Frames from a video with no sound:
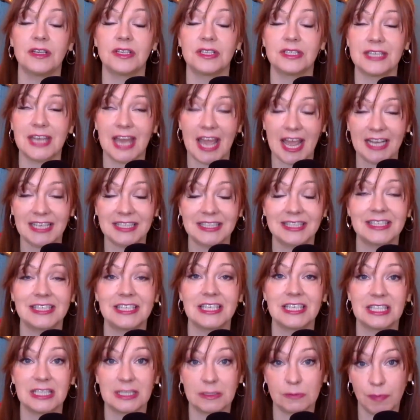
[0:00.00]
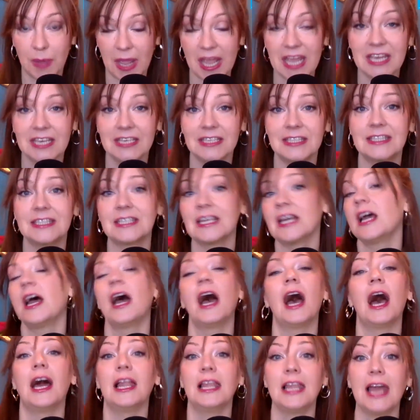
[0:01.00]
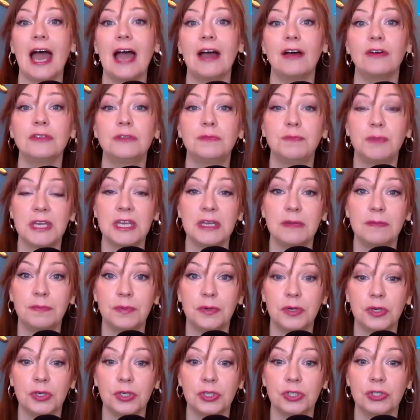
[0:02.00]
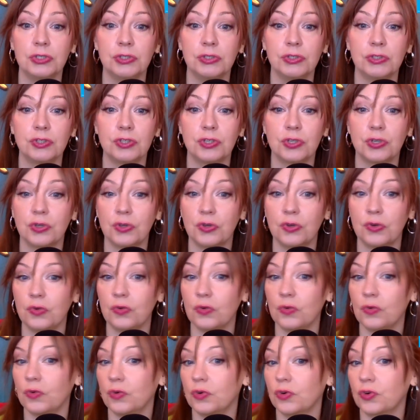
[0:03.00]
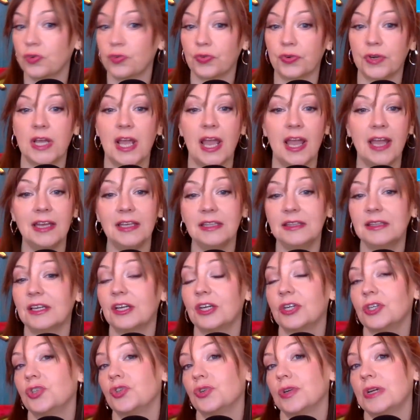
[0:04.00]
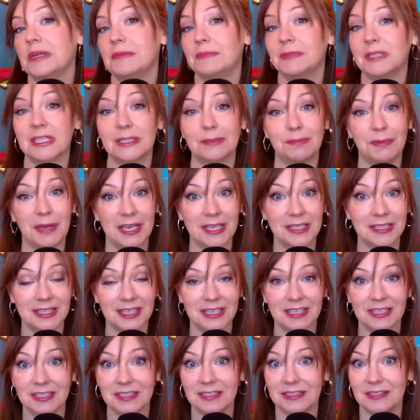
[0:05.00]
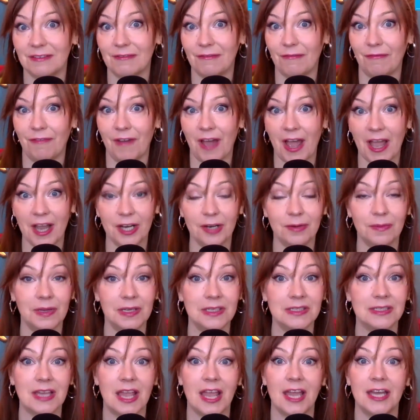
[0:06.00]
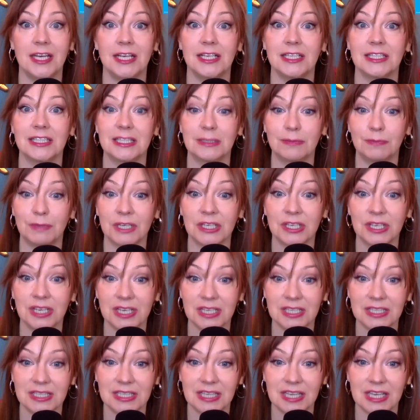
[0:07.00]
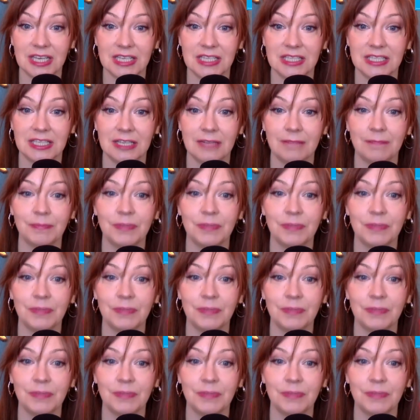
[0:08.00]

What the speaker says: text to space allows people to create their dream spaces, environments, and experiences